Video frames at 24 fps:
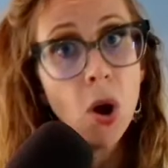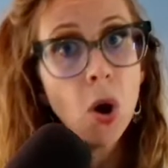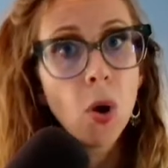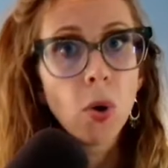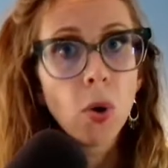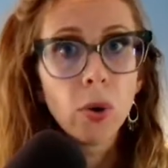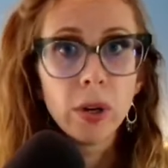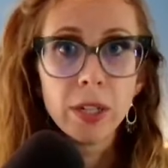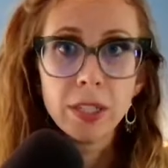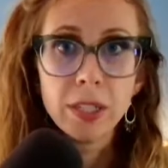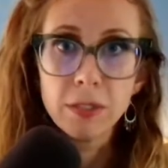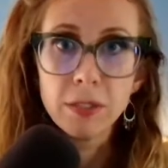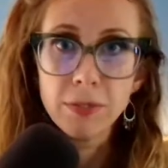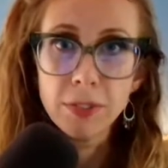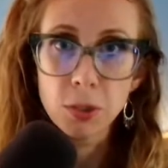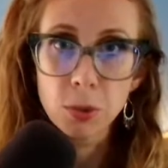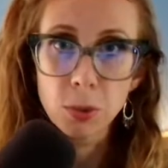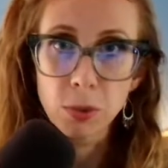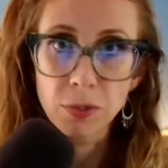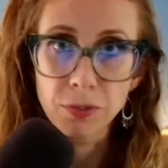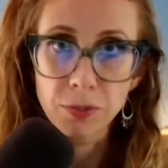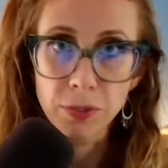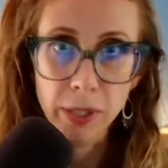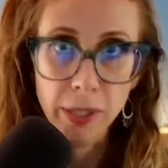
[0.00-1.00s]
or an individual
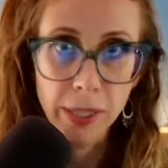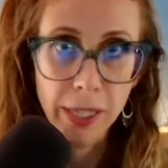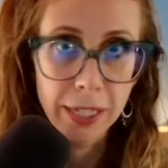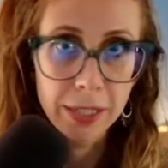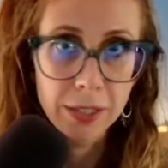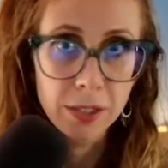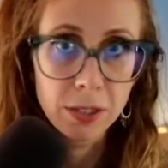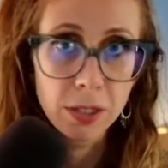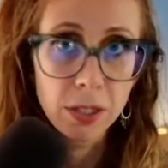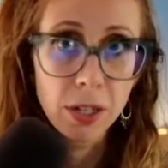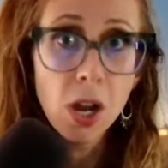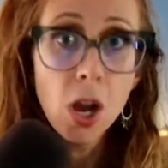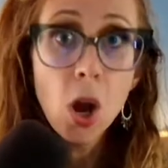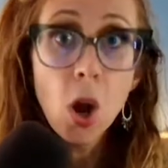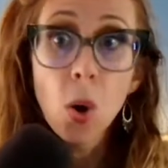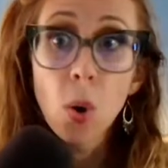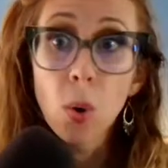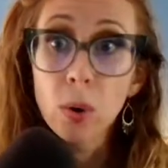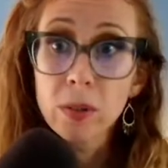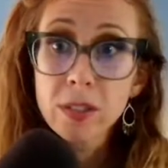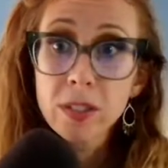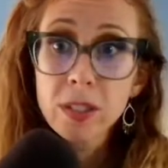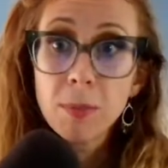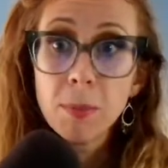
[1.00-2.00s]
freelancer
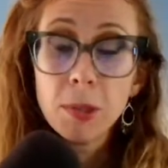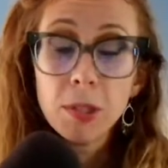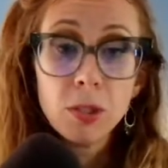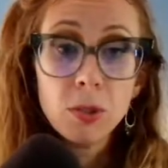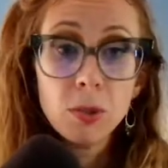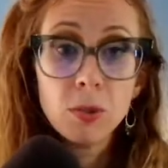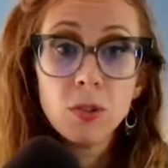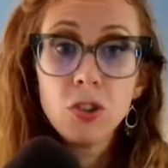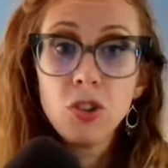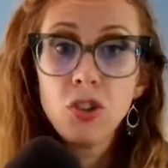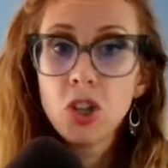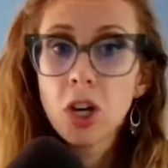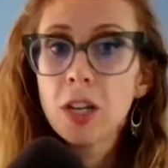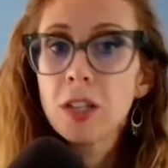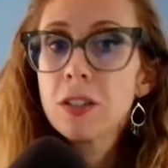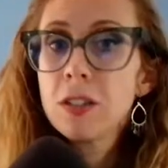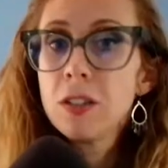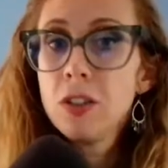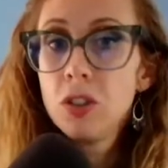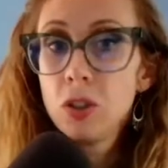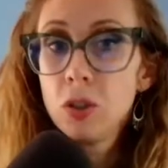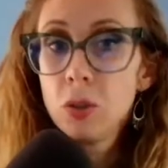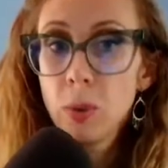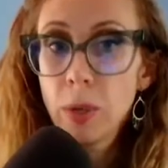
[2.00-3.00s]
or someone who's just
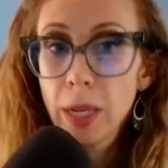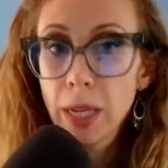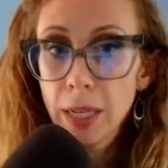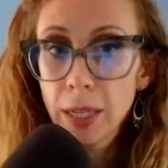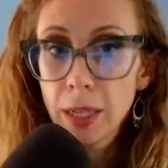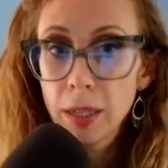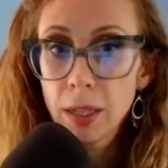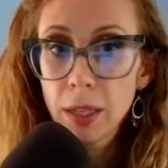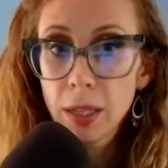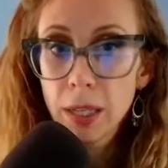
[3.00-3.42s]
doing